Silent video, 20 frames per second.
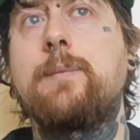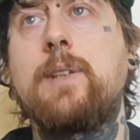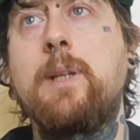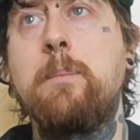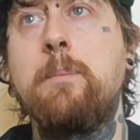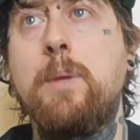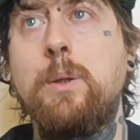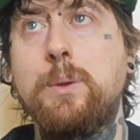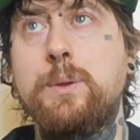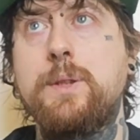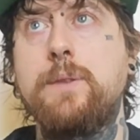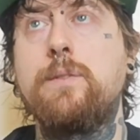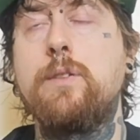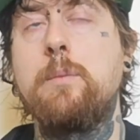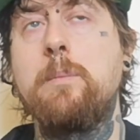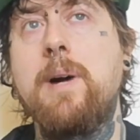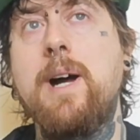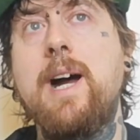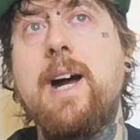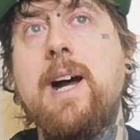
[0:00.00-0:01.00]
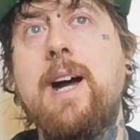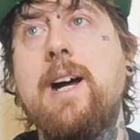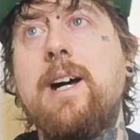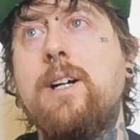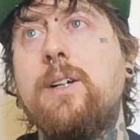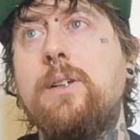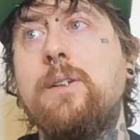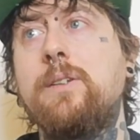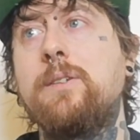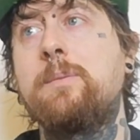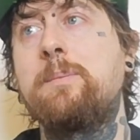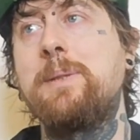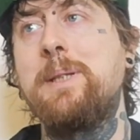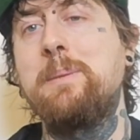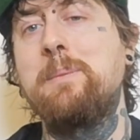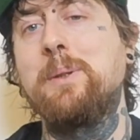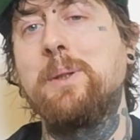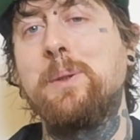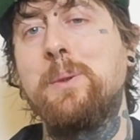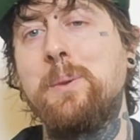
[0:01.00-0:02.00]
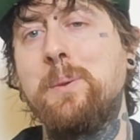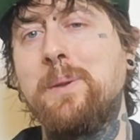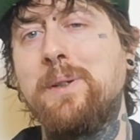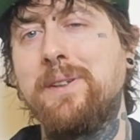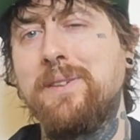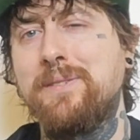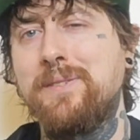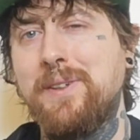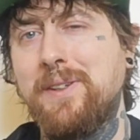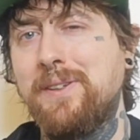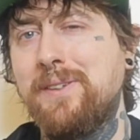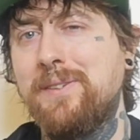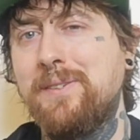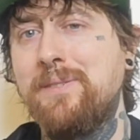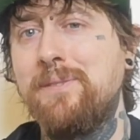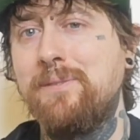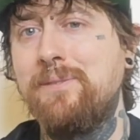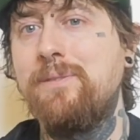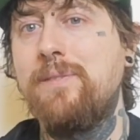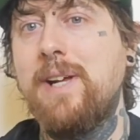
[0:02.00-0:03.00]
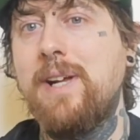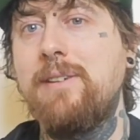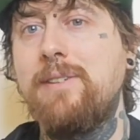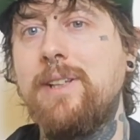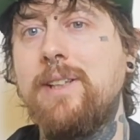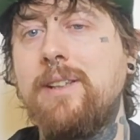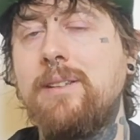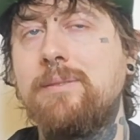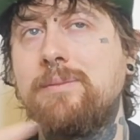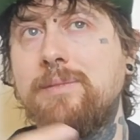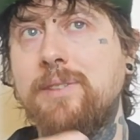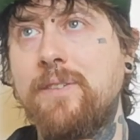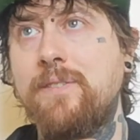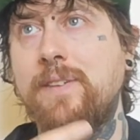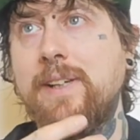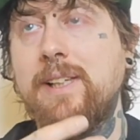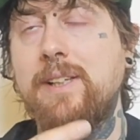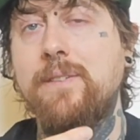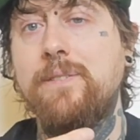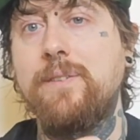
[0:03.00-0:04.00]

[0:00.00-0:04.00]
Most of them are of people who have got very thick,